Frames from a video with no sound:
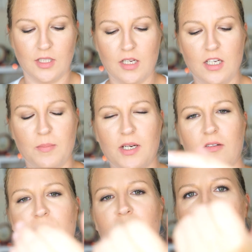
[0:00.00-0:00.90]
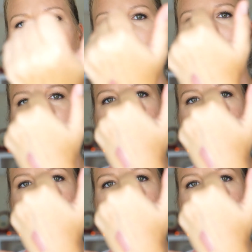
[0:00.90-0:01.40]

Um, I don't know if you're going to be able to